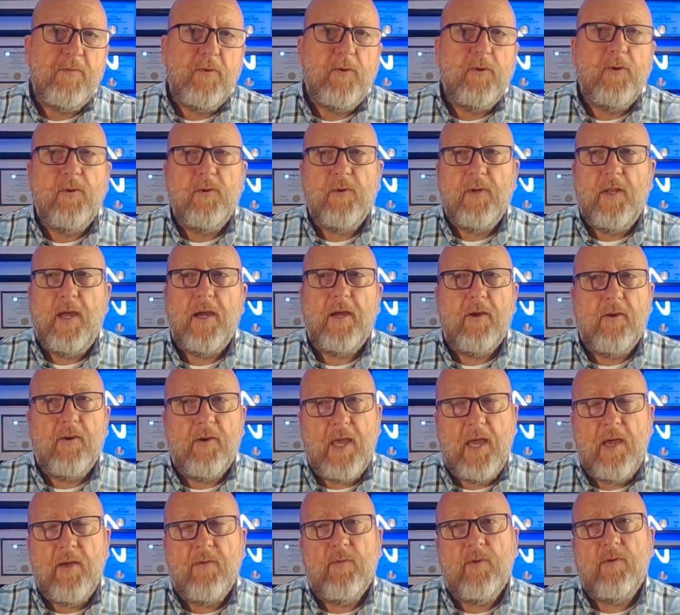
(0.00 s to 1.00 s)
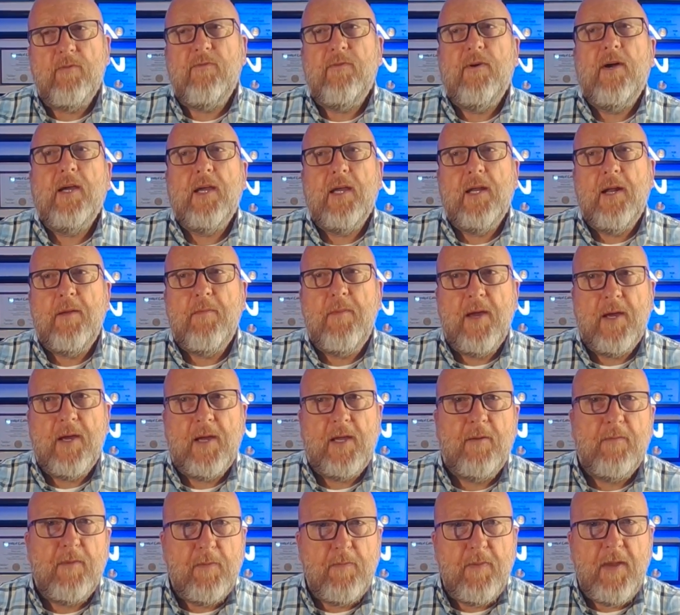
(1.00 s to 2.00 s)
who are like, okay, well, fuck it, I'm not
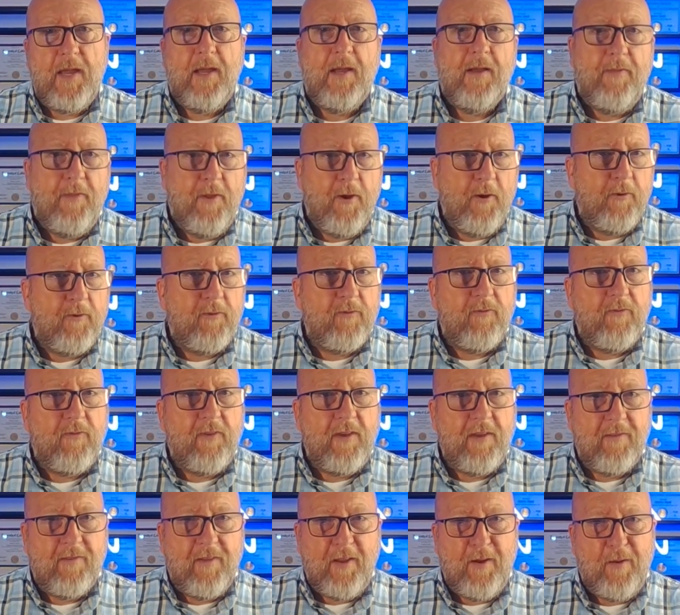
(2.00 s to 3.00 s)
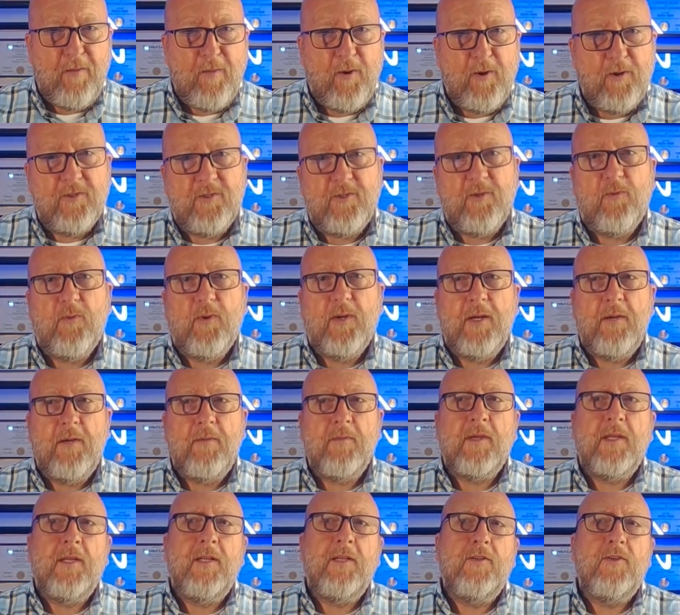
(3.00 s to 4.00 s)
going to be paying those fees anymore. So what I'm
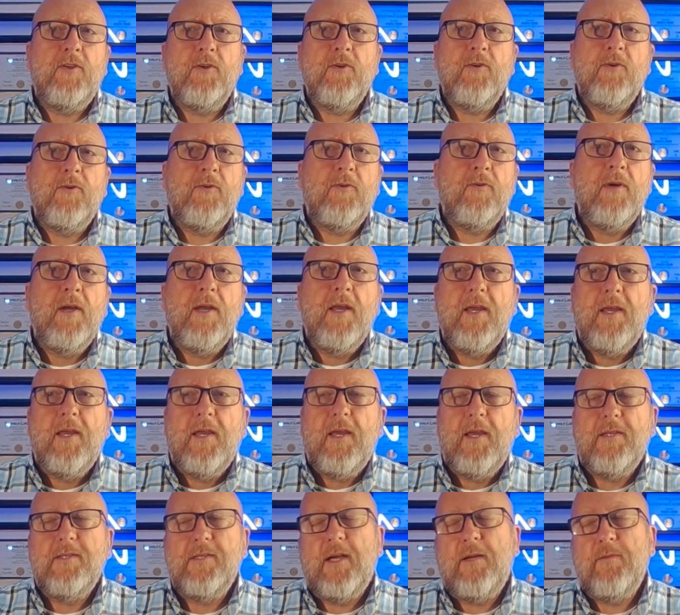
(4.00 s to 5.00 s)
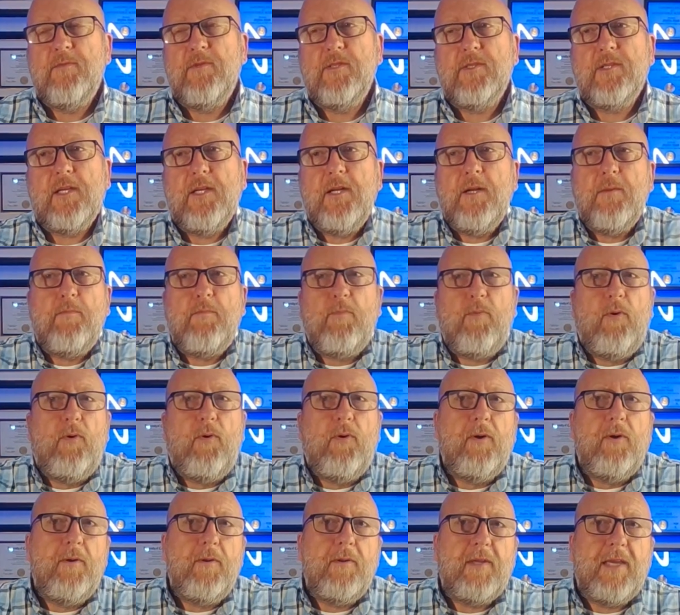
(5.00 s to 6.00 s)
going to do is I'm just going to
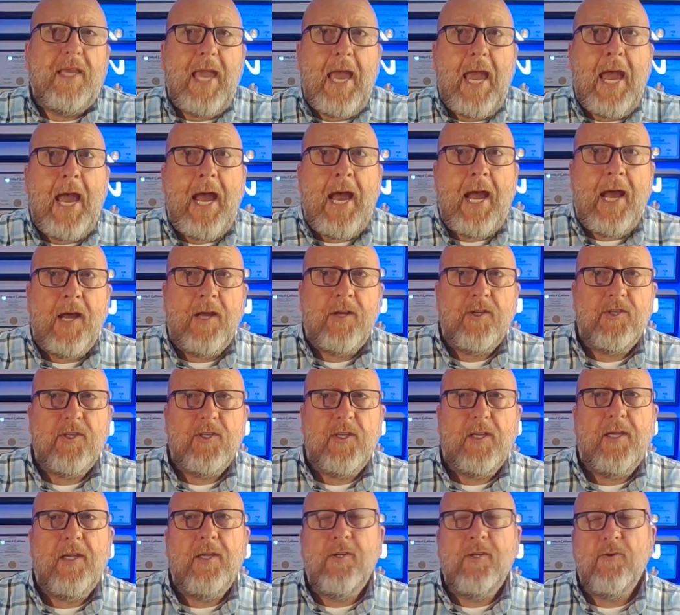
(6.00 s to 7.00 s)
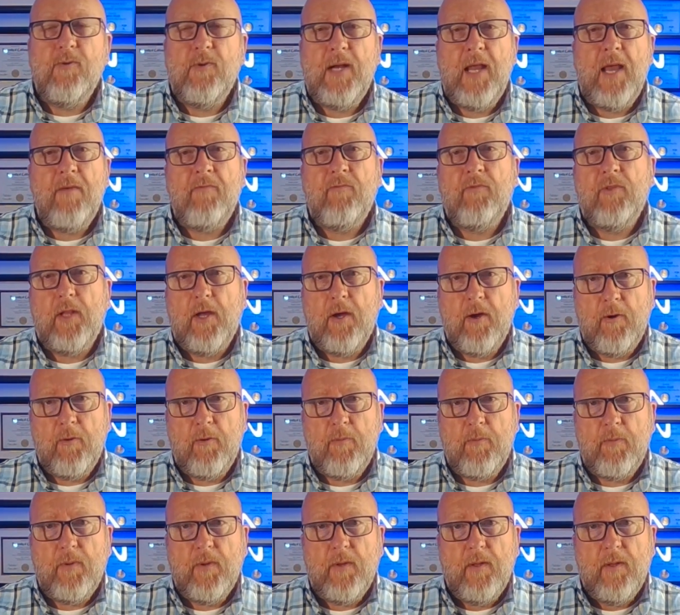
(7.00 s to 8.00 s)
put cash into an
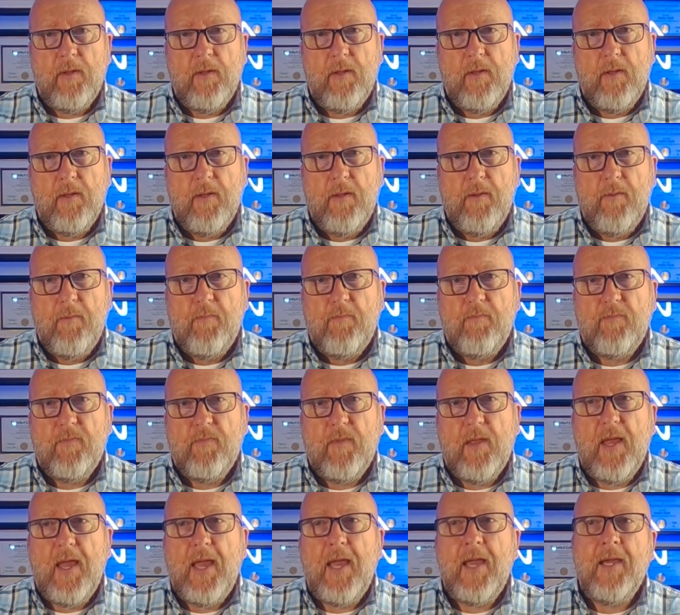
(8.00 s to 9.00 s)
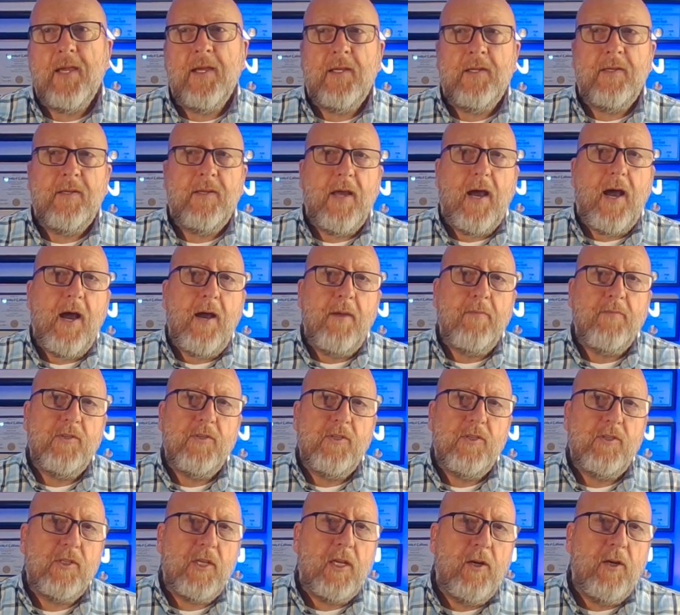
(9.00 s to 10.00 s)
envelope, and I'm
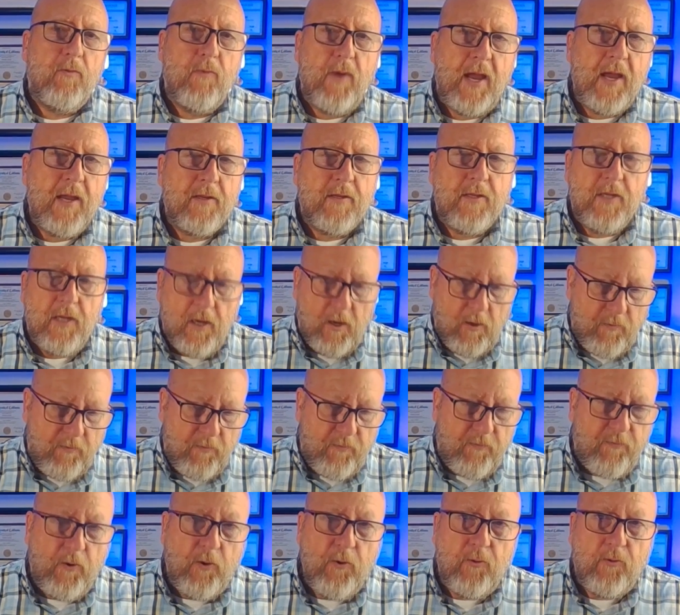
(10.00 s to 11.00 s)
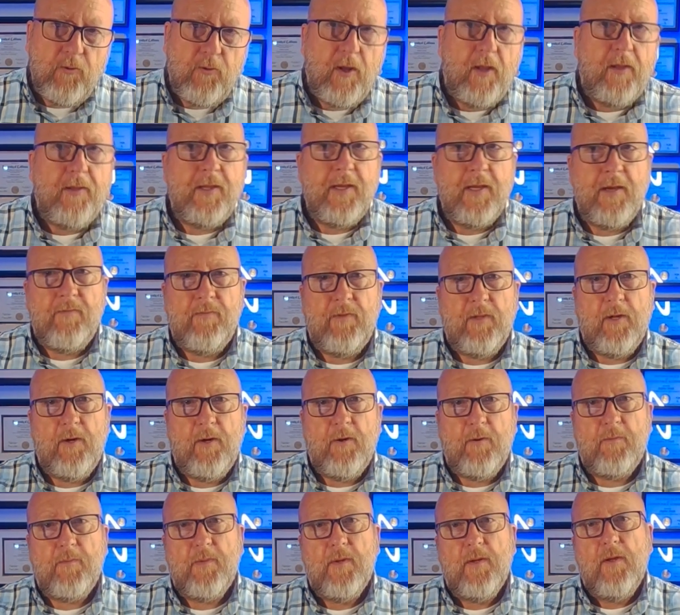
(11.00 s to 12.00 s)
just going to write, food on the
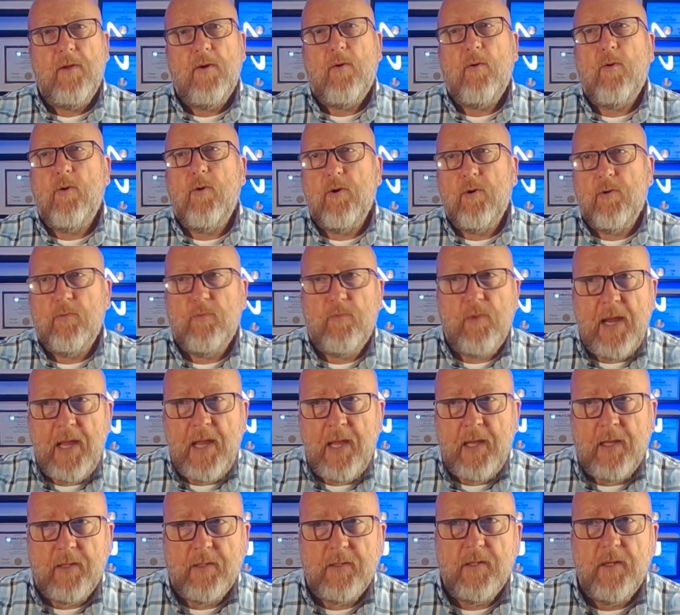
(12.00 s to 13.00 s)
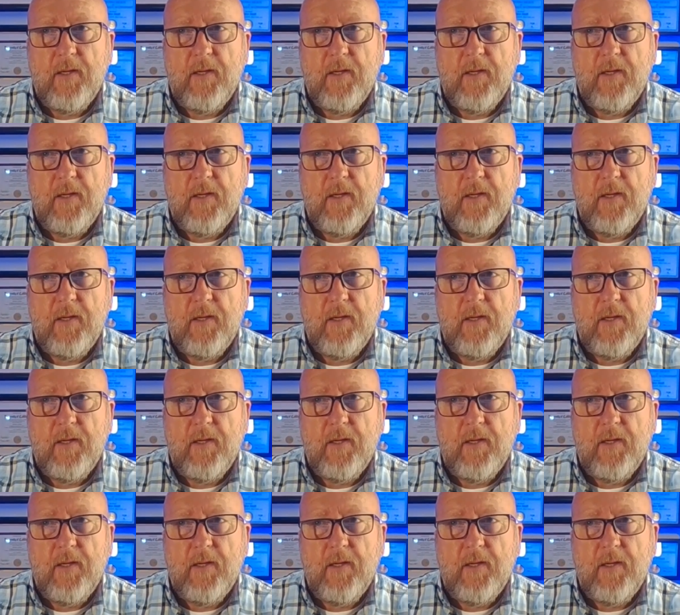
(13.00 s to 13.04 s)
envelope or rent,